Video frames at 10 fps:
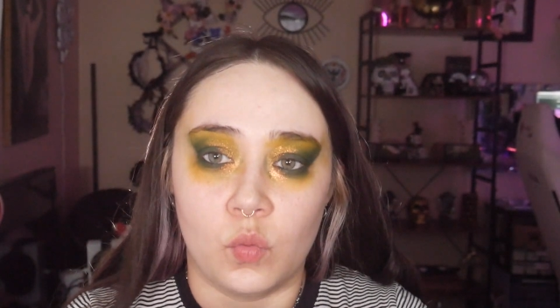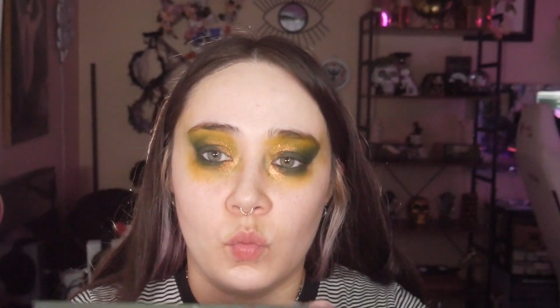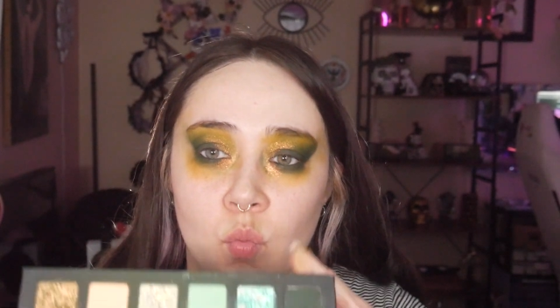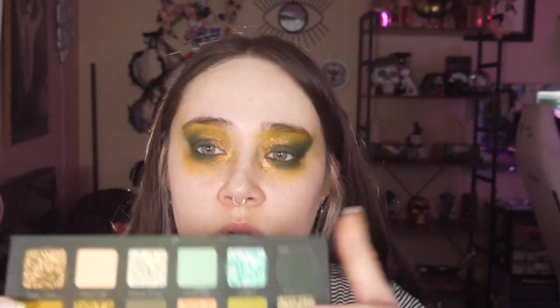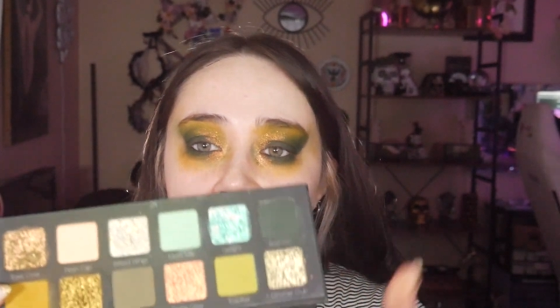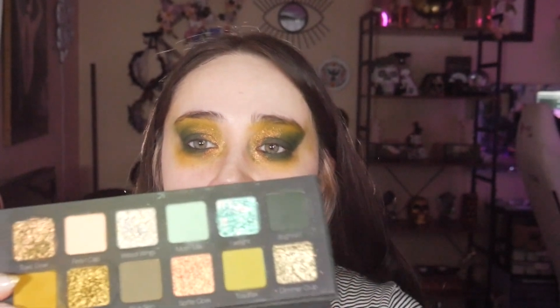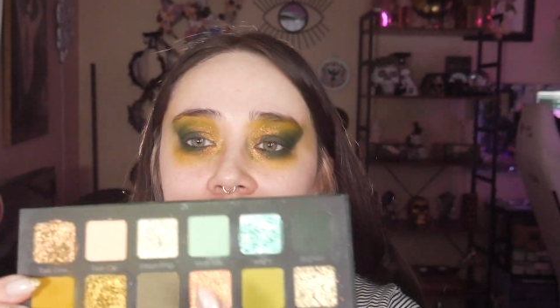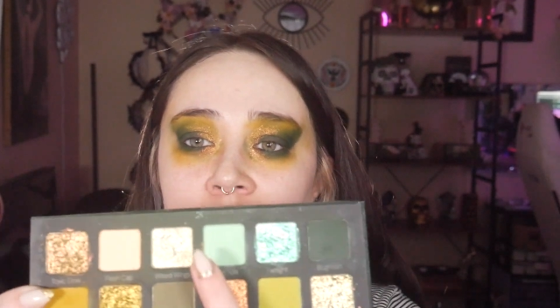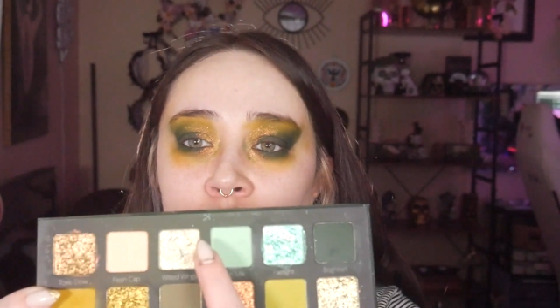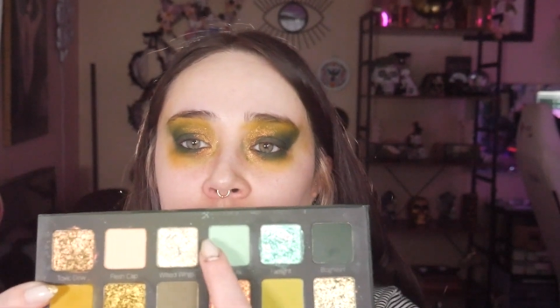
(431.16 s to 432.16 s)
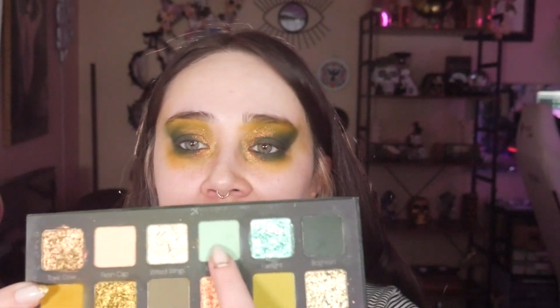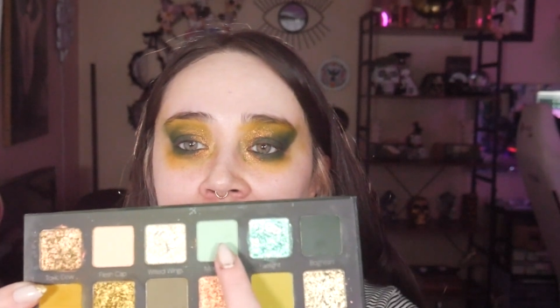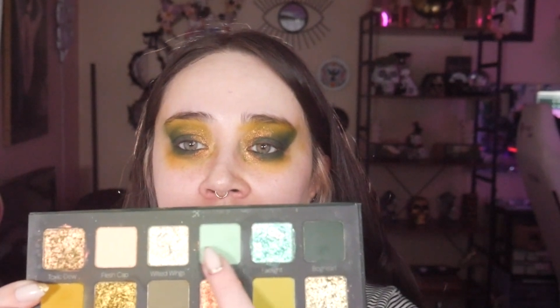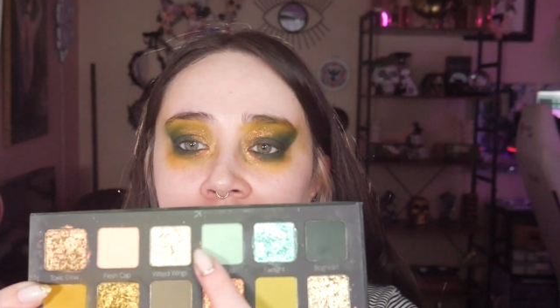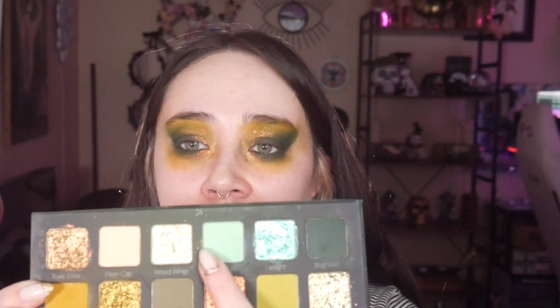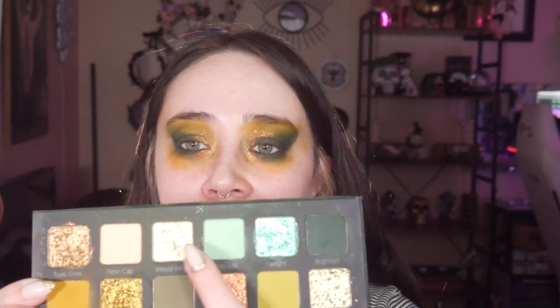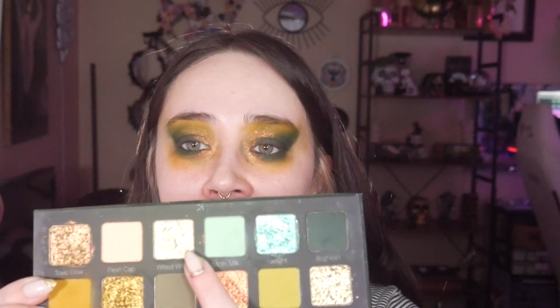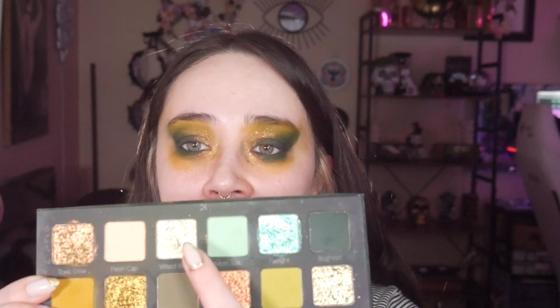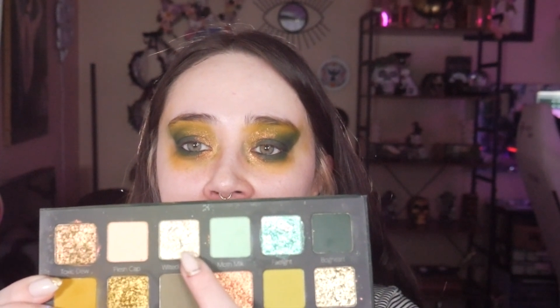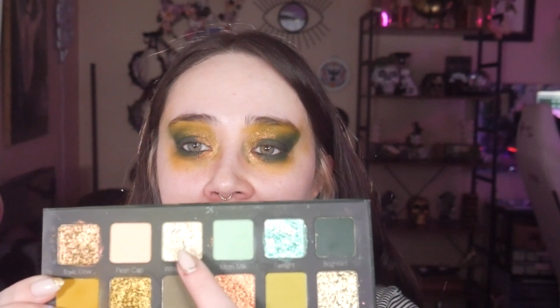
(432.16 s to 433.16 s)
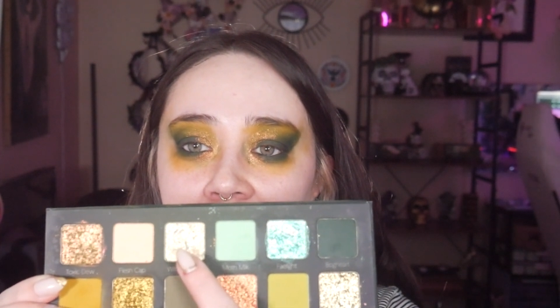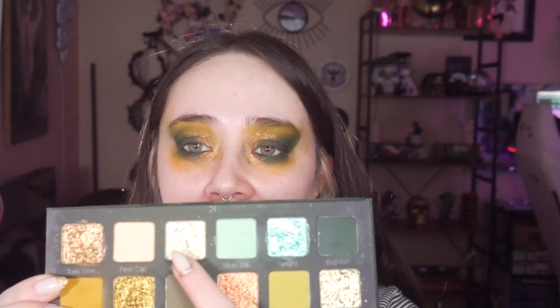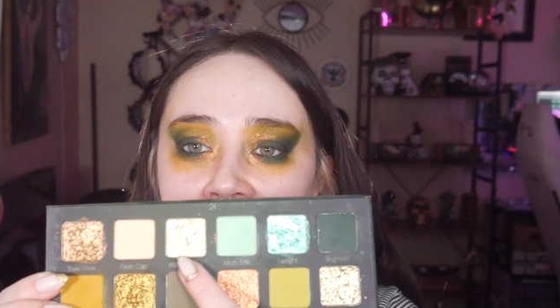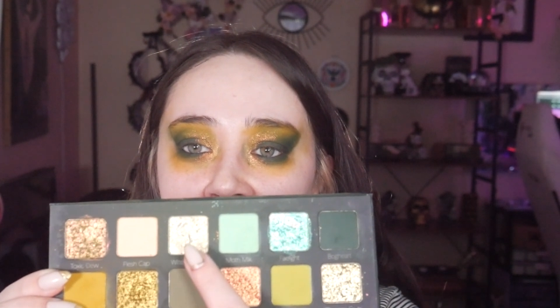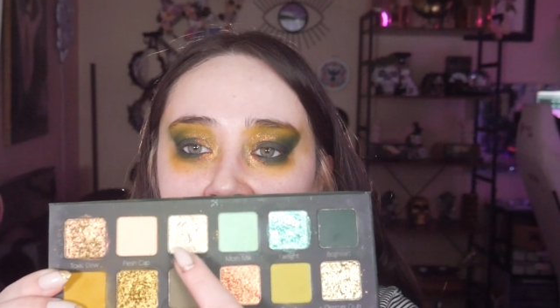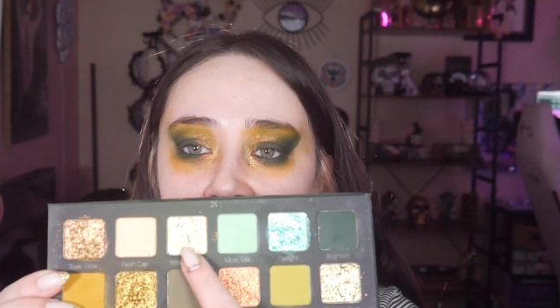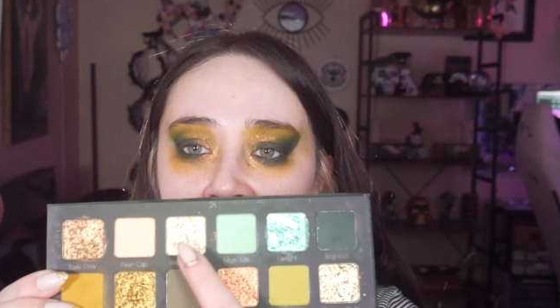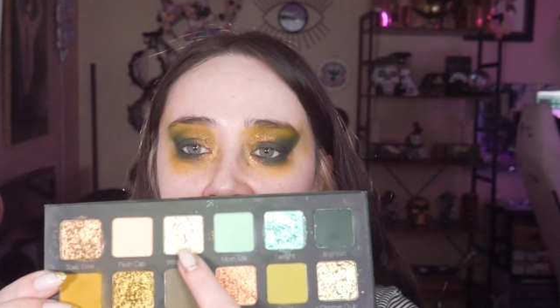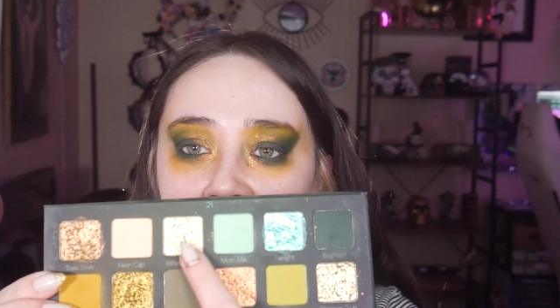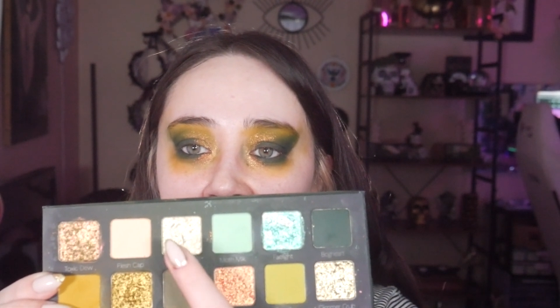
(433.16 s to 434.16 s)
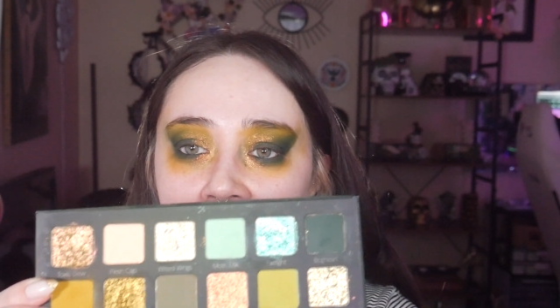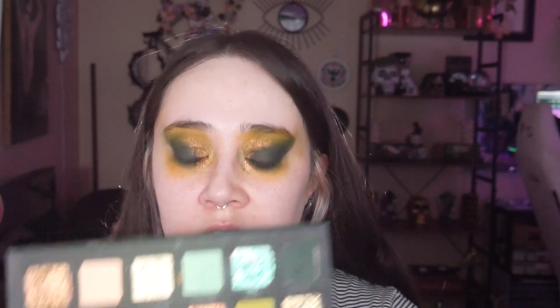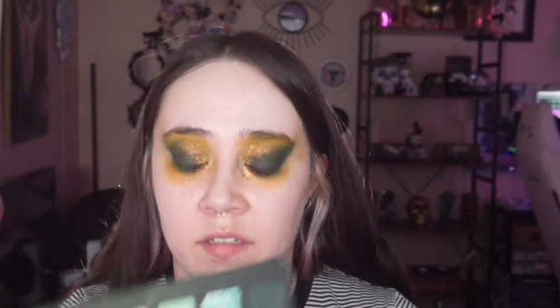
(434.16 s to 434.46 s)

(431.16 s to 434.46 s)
Wilted Wings, the shade here.